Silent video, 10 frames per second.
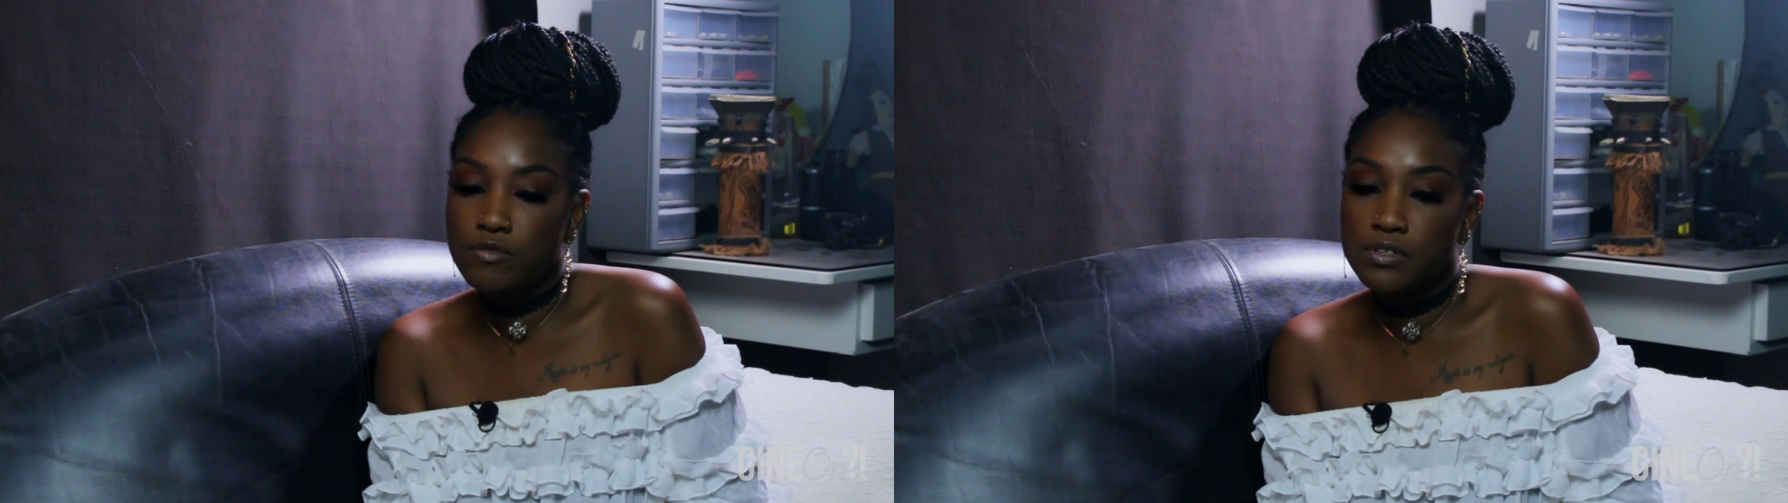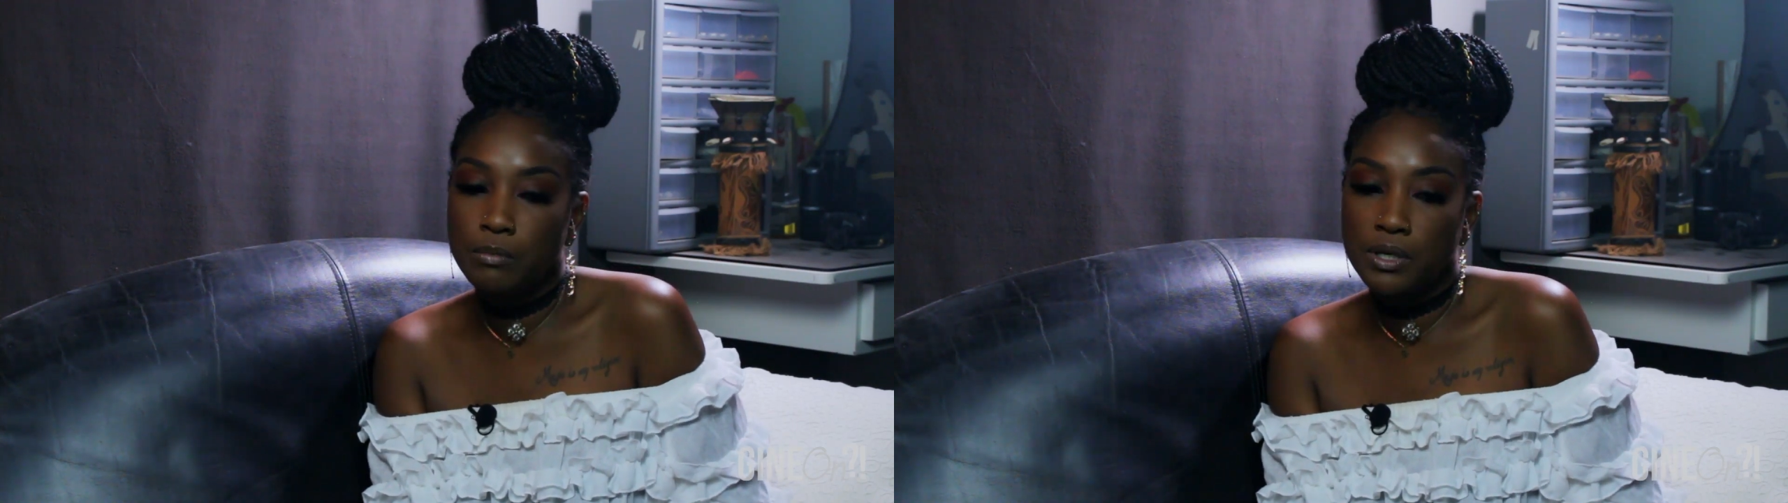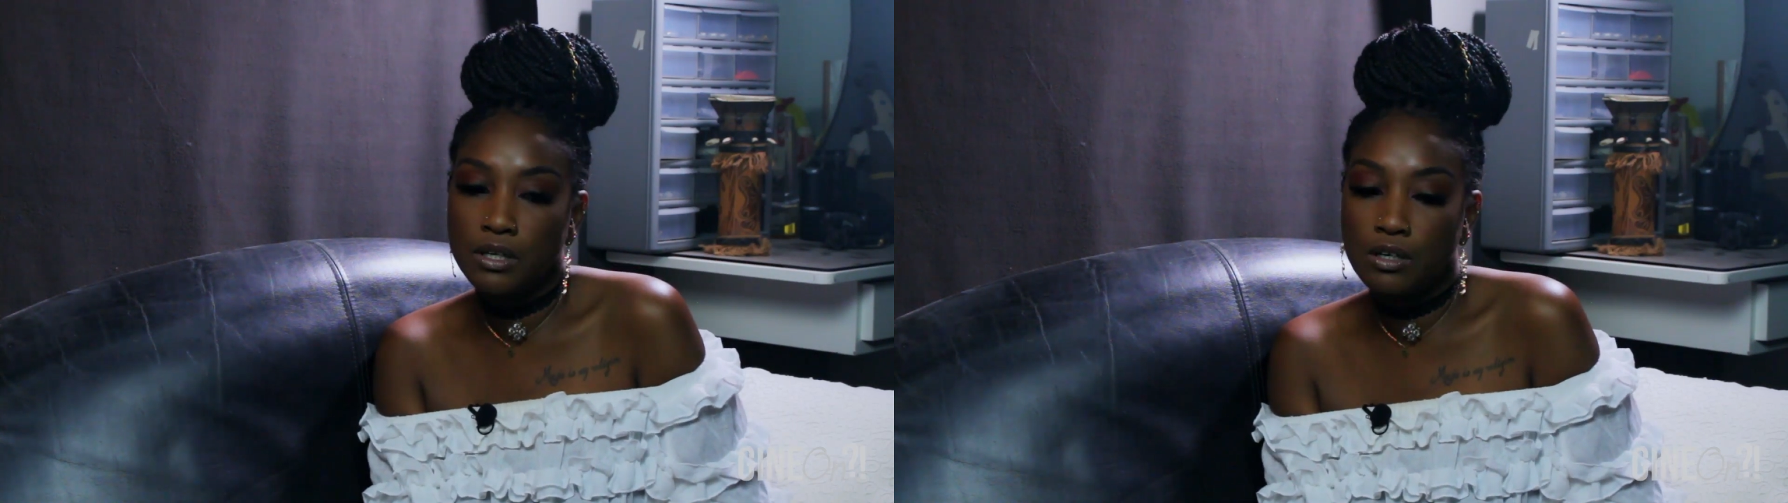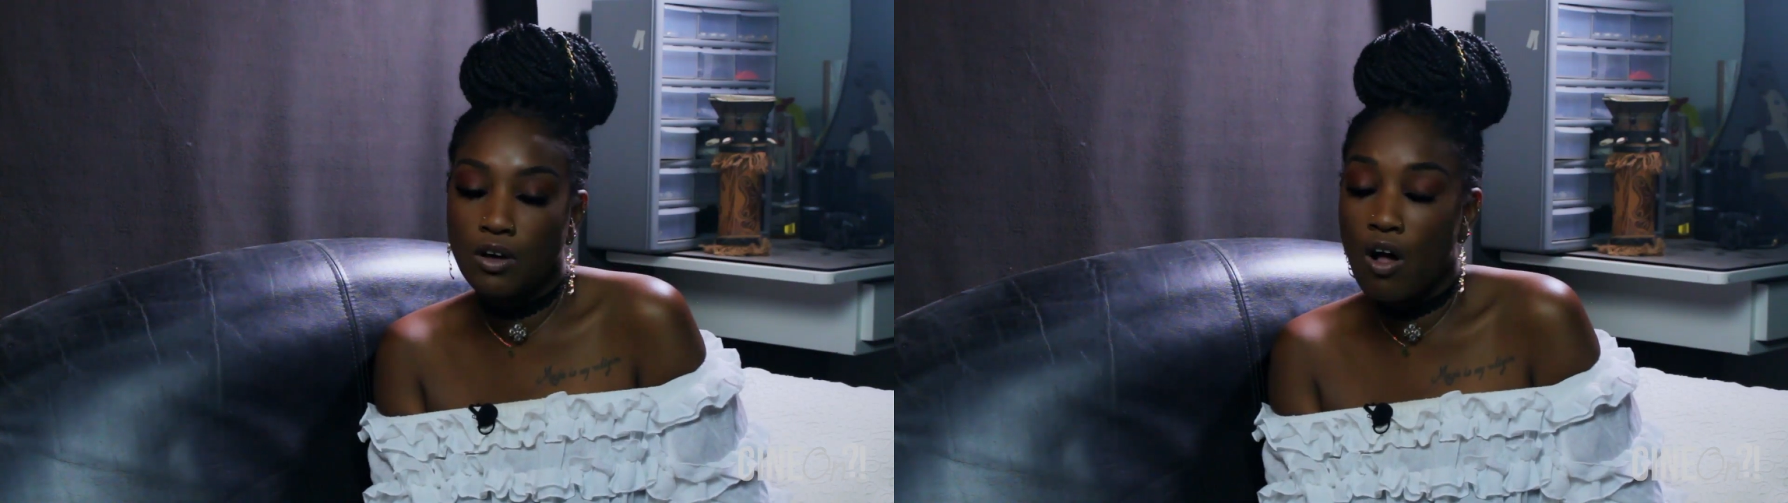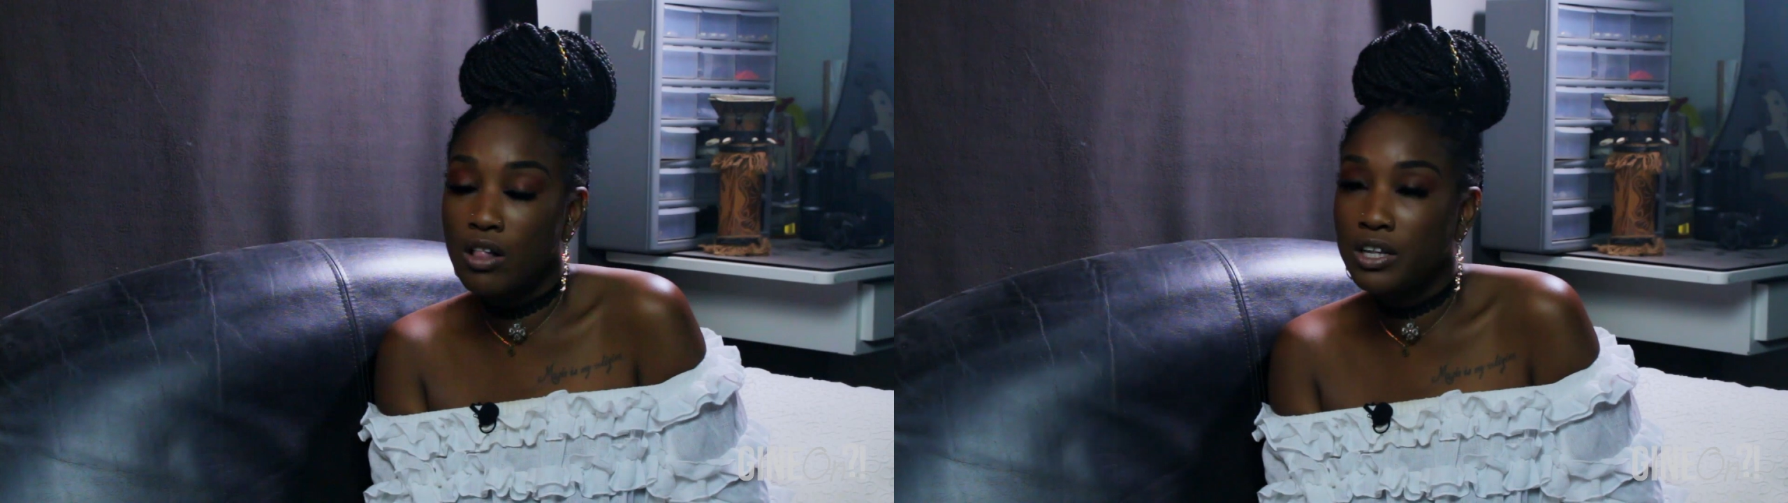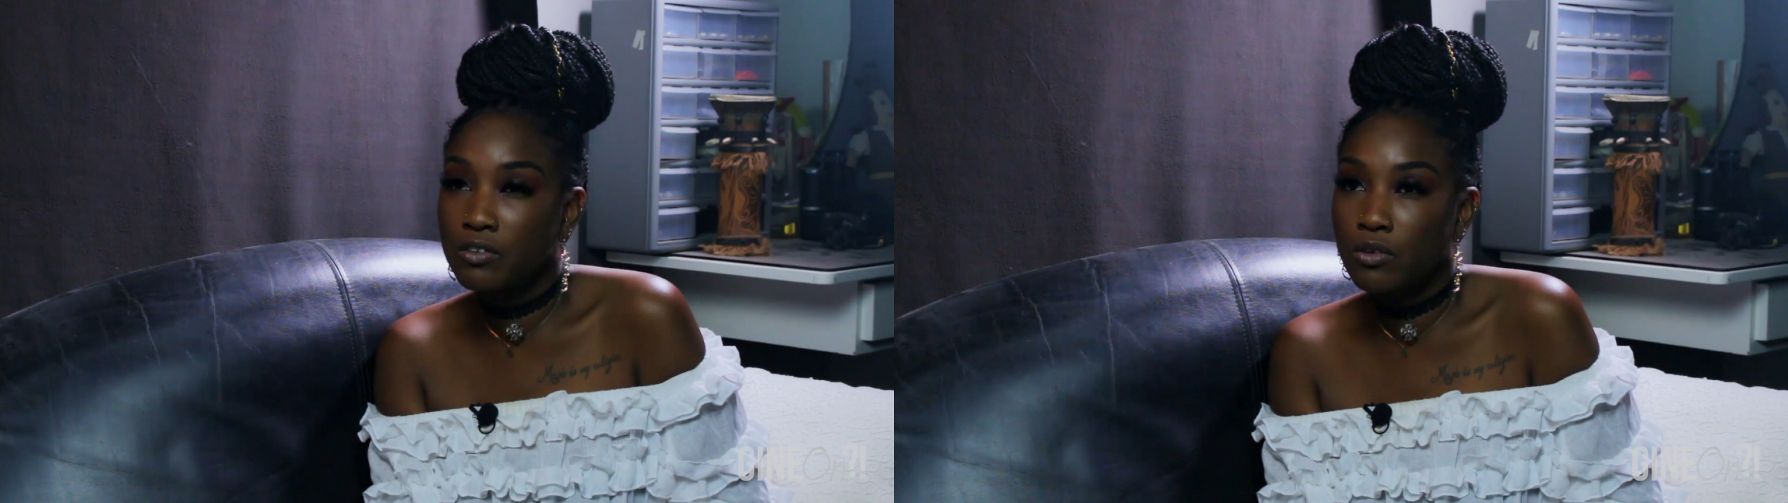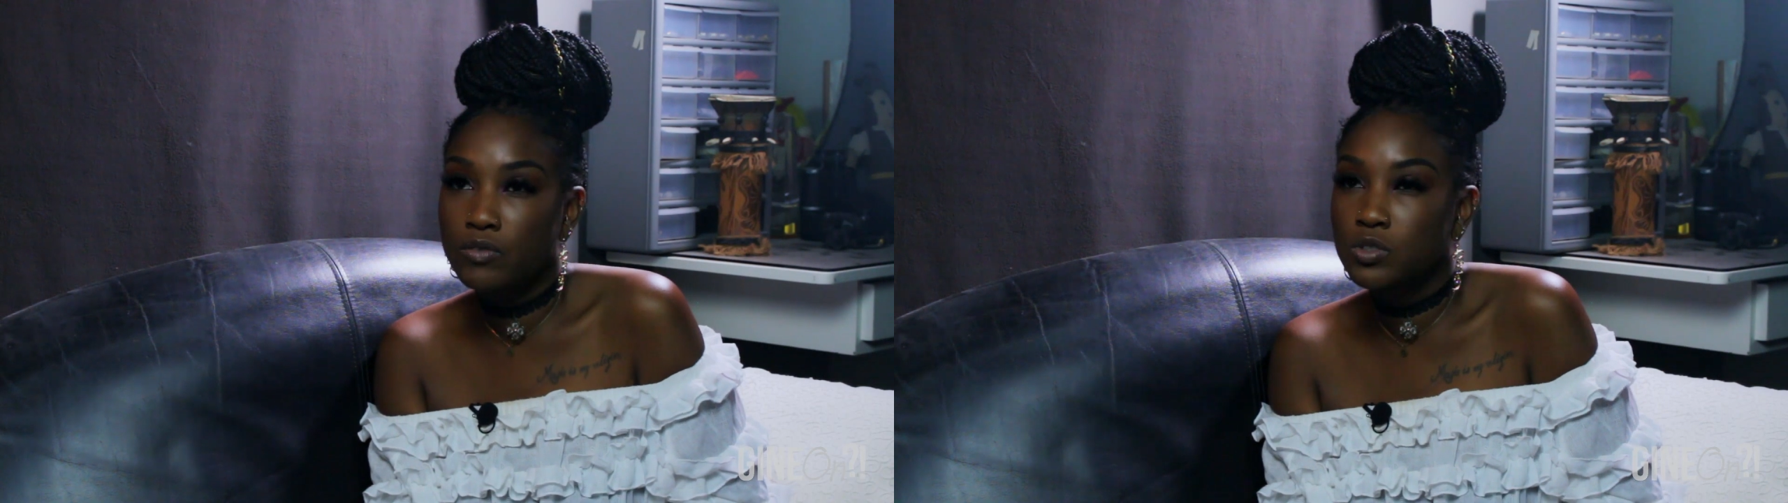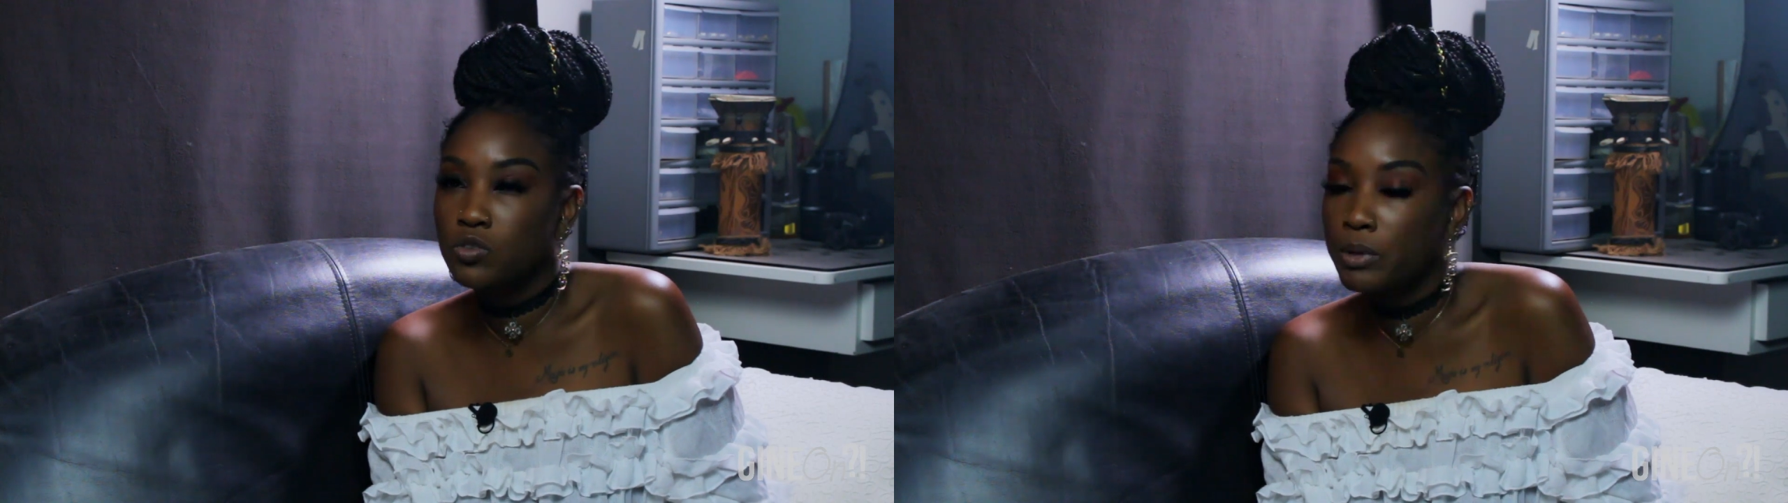to be calling around
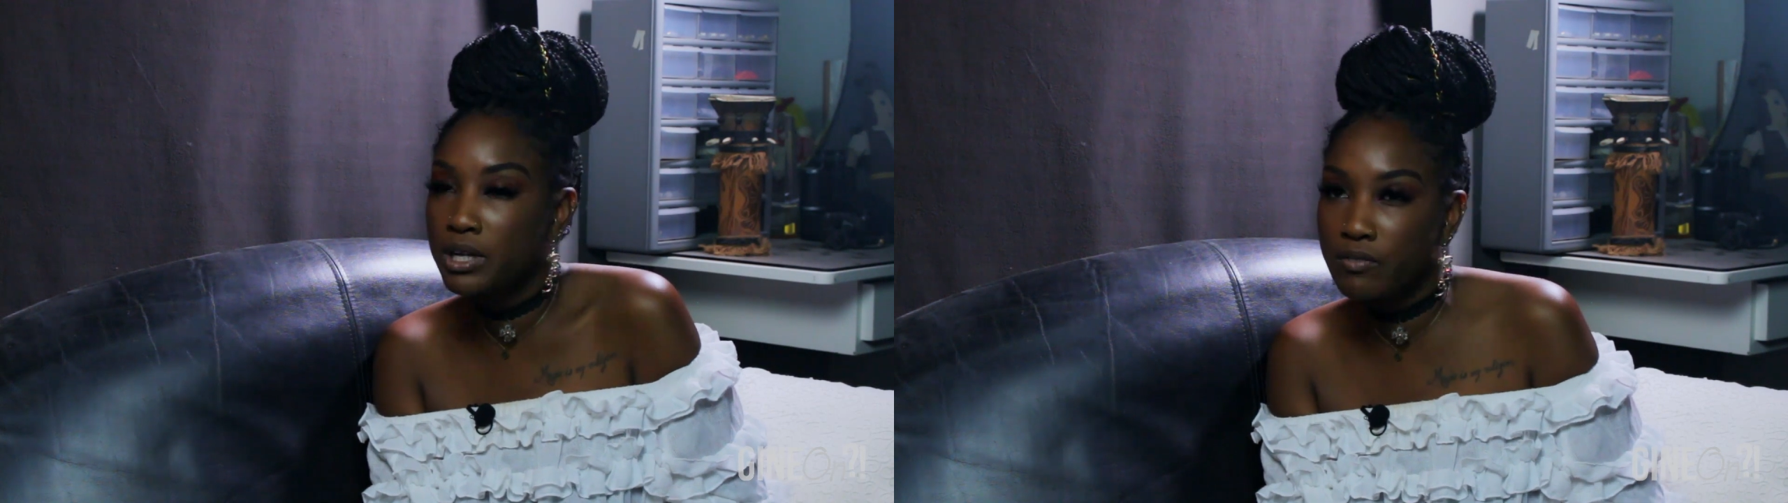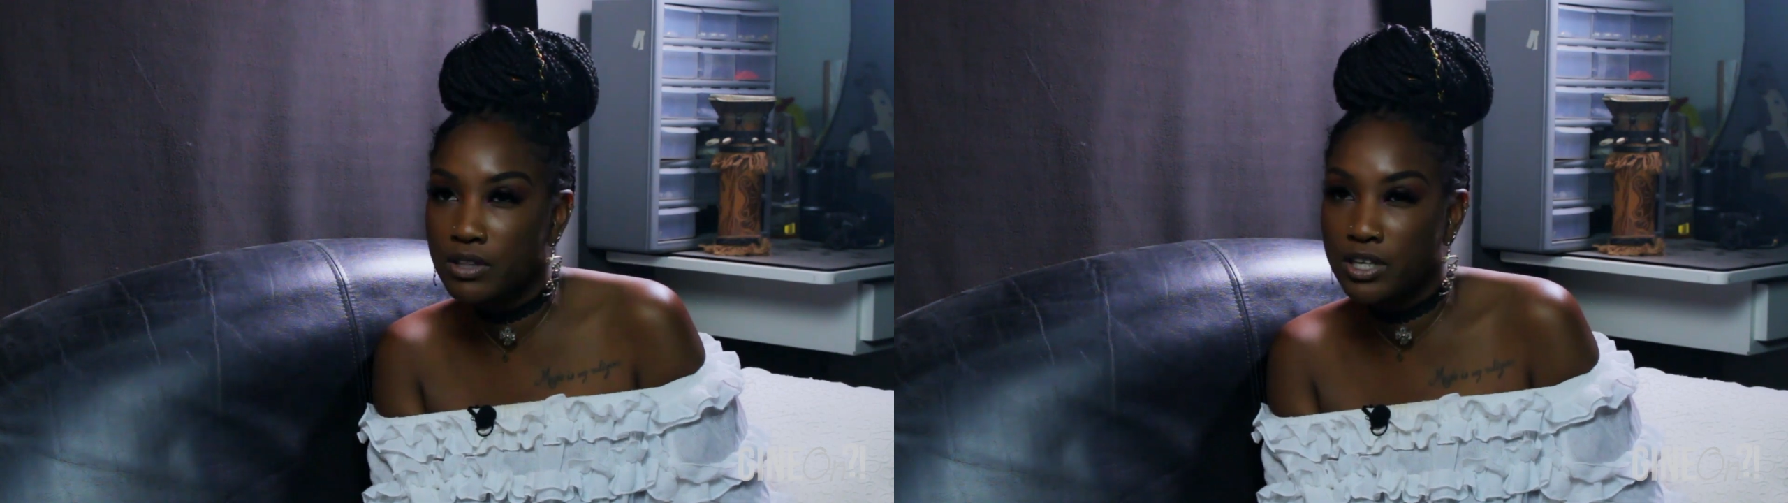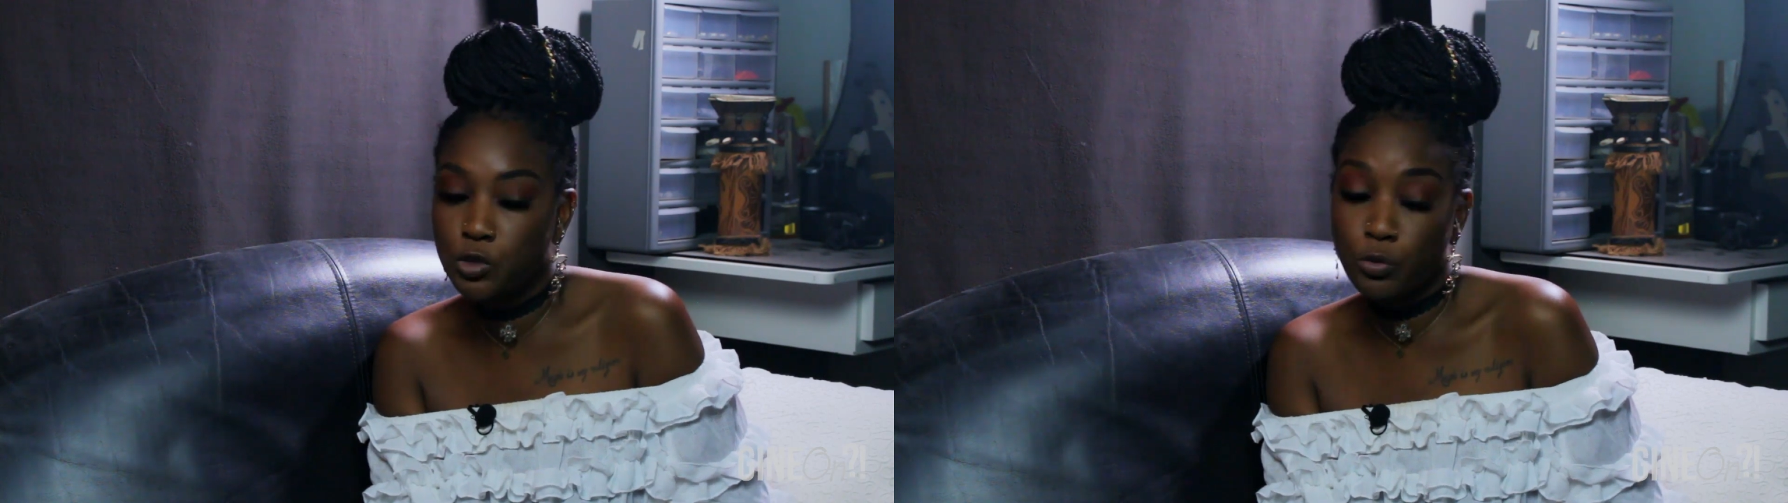for so many different things.